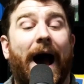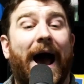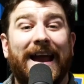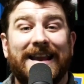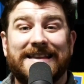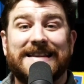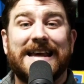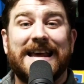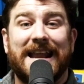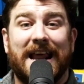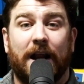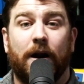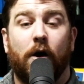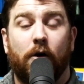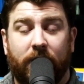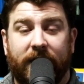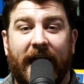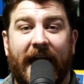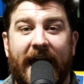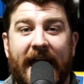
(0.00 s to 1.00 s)
I did it,
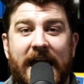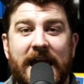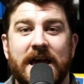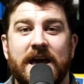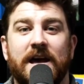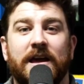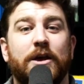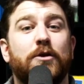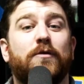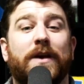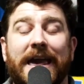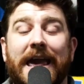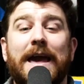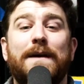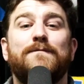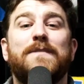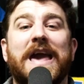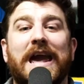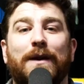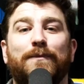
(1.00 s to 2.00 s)
okay? You
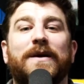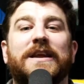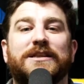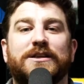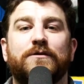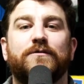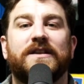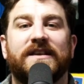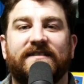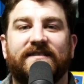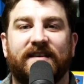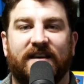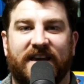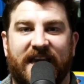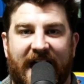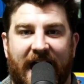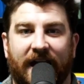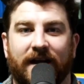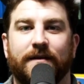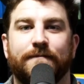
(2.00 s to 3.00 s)
can't make me do this
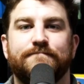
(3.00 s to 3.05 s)
again.